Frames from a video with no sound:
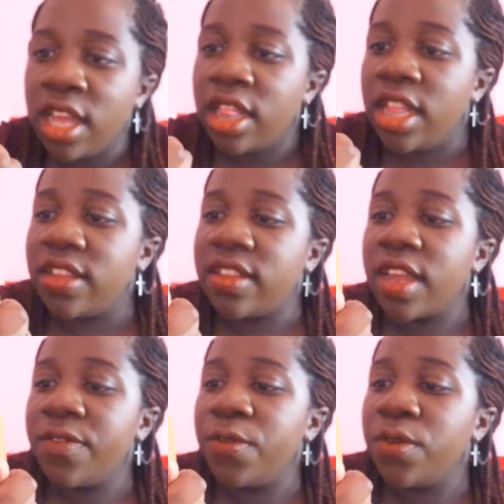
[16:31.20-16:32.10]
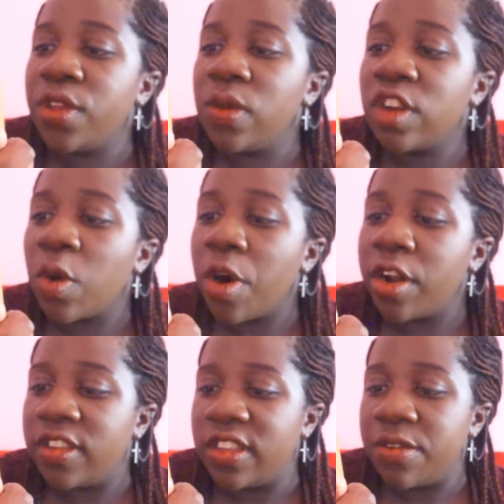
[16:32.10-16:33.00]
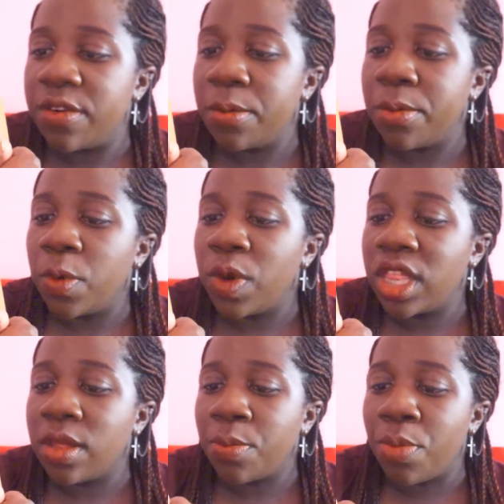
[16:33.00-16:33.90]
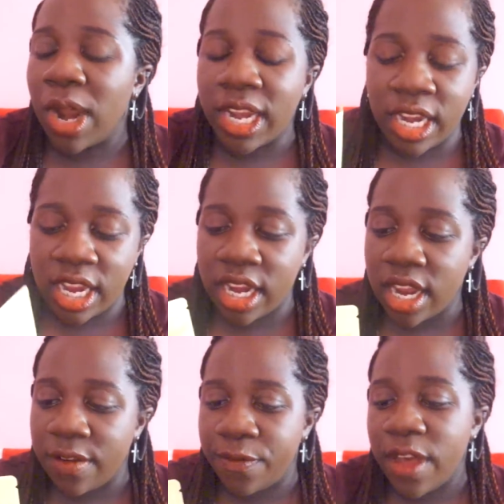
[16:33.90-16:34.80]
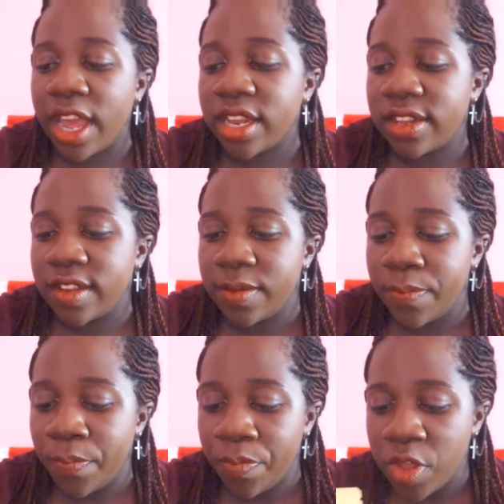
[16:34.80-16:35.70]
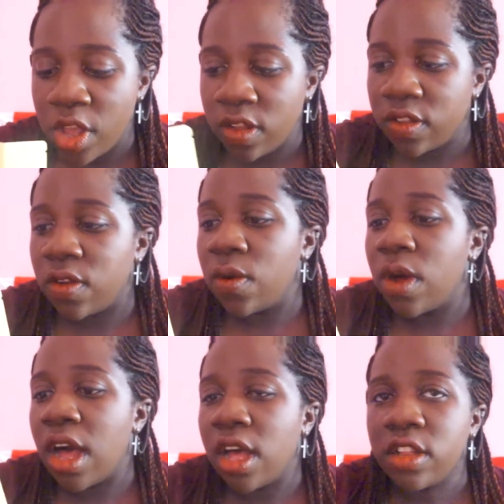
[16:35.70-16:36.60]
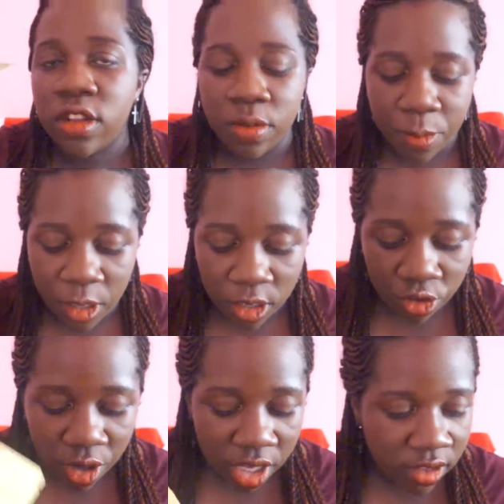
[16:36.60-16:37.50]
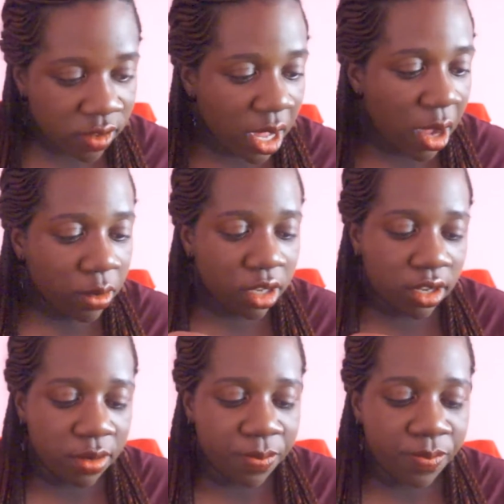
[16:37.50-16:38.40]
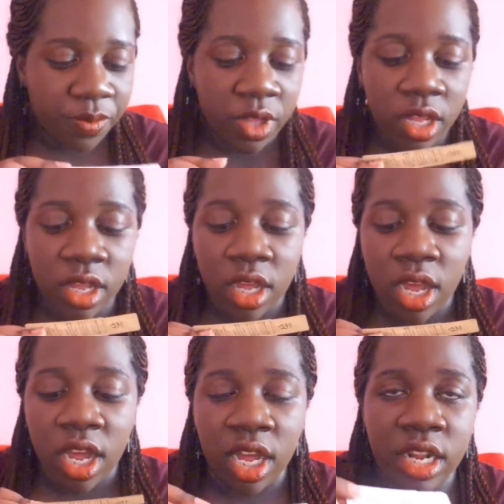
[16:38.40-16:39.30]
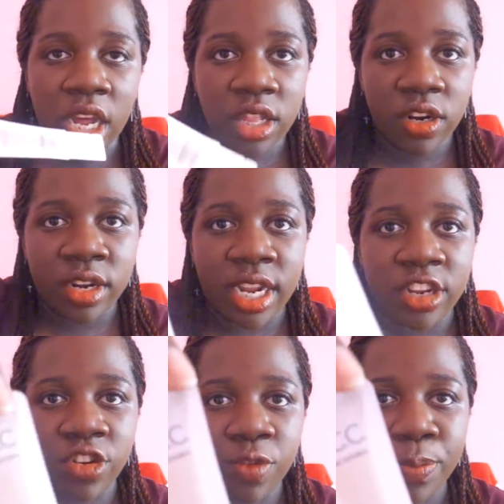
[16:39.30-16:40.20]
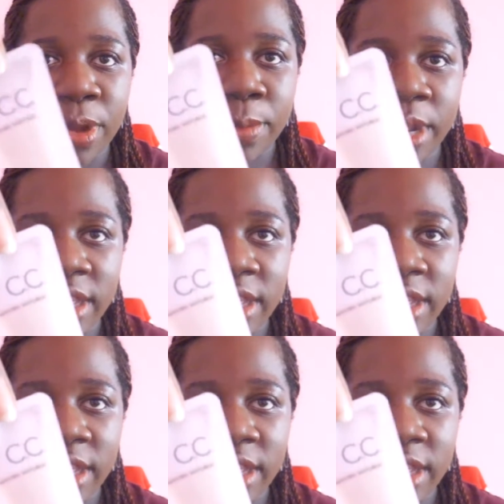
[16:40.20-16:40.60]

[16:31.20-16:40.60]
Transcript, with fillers: the Skin Food Yuja Water Serum with Brightening Effect. So I'll, I'm gonna try this out. Another Nature Republic